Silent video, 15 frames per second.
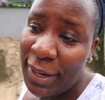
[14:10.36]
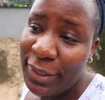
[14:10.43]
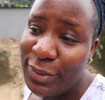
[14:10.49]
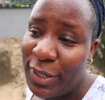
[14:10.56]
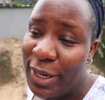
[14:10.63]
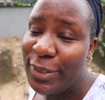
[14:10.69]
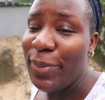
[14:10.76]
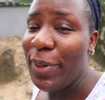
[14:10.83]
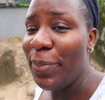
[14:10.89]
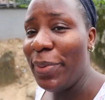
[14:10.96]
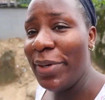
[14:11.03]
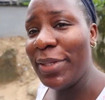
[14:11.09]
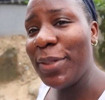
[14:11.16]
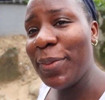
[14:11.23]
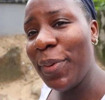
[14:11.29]
I need to catch my
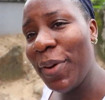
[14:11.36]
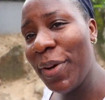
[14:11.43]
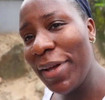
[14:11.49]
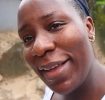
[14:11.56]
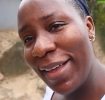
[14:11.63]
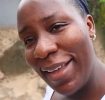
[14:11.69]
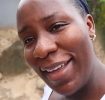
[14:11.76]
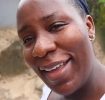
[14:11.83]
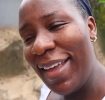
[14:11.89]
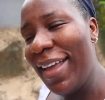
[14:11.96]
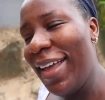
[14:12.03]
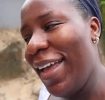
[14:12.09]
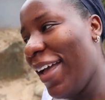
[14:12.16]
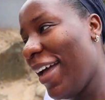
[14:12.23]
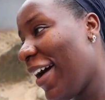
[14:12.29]
breath.
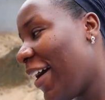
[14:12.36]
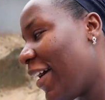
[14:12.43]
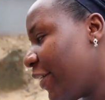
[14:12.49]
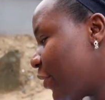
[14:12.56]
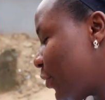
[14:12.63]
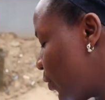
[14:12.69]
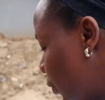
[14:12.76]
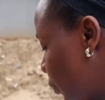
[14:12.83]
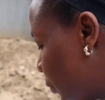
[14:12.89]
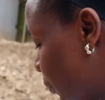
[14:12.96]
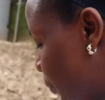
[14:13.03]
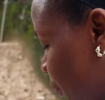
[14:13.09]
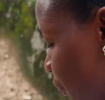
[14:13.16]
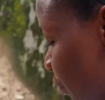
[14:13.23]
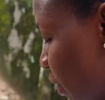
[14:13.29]
So
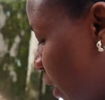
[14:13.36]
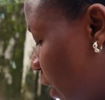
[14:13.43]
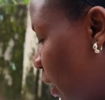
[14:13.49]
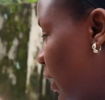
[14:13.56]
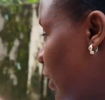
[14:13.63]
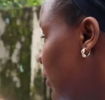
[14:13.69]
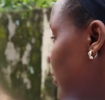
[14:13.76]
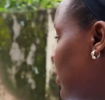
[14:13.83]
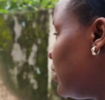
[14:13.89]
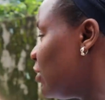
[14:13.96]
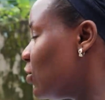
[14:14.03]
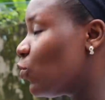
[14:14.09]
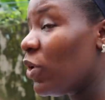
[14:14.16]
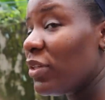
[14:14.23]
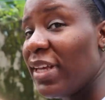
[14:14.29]

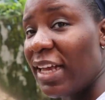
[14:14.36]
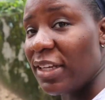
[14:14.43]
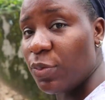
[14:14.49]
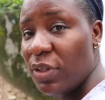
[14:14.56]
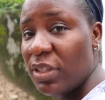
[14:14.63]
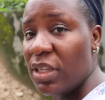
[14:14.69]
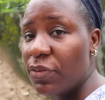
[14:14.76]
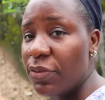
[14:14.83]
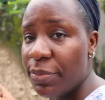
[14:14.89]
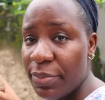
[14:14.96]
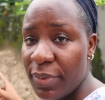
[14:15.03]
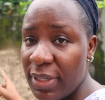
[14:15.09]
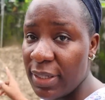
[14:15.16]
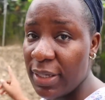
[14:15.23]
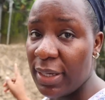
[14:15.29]
this is what has been
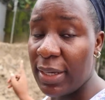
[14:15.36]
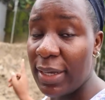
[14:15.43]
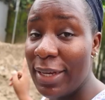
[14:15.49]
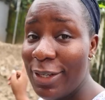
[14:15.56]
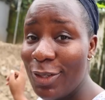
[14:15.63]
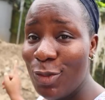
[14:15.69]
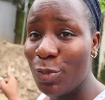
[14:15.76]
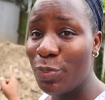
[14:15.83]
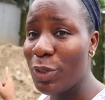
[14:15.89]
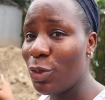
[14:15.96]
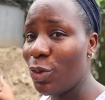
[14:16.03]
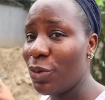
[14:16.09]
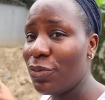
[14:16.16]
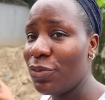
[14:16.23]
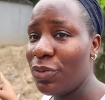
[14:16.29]
giving me a little
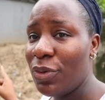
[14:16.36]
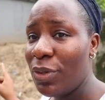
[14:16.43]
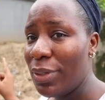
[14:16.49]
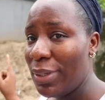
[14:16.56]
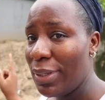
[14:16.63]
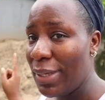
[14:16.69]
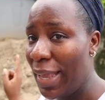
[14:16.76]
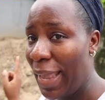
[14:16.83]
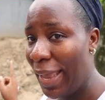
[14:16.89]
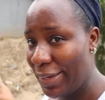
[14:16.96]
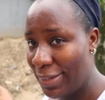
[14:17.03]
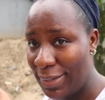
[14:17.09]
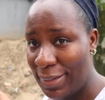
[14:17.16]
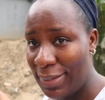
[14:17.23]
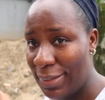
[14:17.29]
bit of
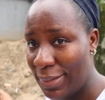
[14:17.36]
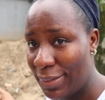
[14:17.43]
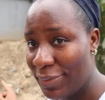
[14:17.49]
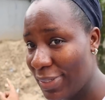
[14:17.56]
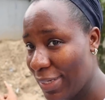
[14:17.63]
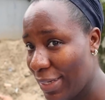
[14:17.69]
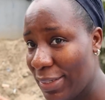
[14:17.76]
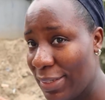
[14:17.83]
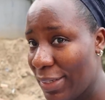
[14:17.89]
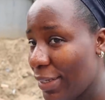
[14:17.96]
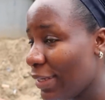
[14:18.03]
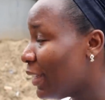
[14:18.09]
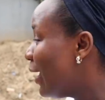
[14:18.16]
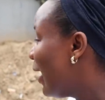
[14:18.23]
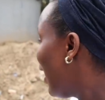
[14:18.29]
headache
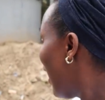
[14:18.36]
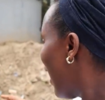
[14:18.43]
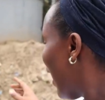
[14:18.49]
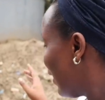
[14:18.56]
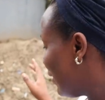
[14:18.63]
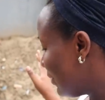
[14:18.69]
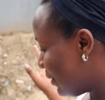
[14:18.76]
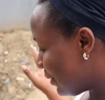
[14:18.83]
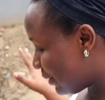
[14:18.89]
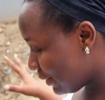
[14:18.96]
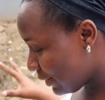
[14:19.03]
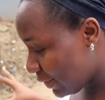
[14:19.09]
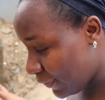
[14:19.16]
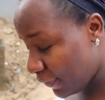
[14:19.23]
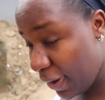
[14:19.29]
recently, and it is
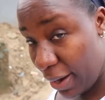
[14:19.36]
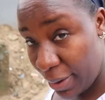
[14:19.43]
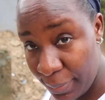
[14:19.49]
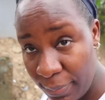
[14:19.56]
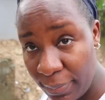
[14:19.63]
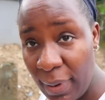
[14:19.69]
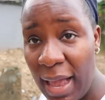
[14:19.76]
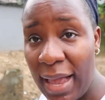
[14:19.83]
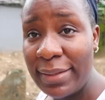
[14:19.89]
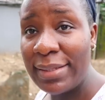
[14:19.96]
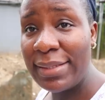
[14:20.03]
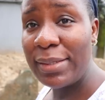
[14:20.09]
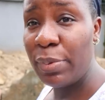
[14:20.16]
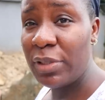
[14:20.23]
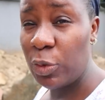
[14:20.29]
this farm.
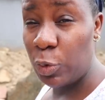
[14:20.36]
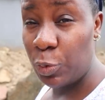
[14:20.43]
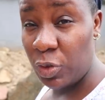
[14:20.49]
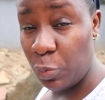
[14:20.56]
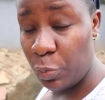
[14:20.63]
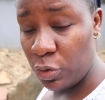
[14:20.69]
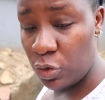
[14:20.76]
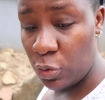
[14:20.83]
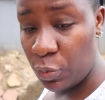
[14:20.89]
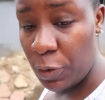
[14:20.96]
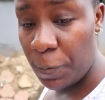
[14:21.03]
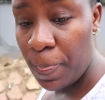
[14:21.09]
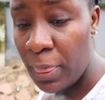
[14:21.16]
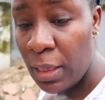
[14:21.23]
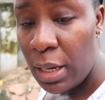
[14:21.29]
This place is supposed
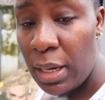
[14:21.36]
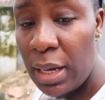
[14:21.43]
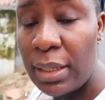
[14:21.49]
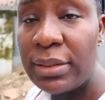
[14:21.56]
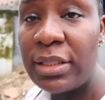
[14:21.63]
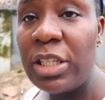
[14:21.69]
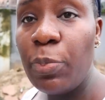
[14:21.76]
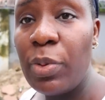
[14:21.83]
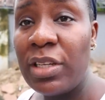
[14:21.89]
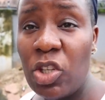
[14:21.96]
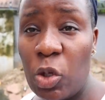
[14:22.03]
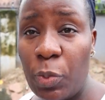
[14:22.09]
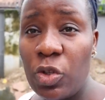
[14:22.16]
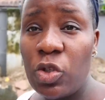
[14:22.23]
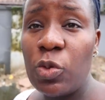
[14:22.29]

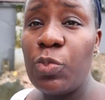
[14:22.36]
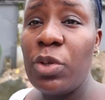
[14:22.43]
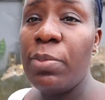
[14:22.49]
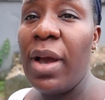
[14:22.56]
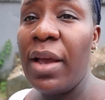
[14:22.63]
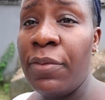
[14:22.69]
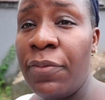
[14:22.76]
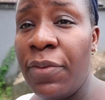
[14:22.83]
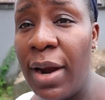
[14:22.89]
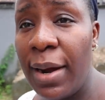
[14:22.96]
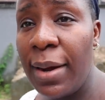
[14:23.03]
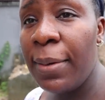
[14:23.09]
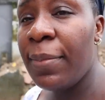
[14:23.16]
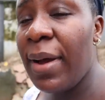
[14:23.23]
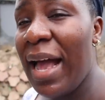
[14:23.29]
to be my
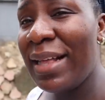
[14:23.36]
farm.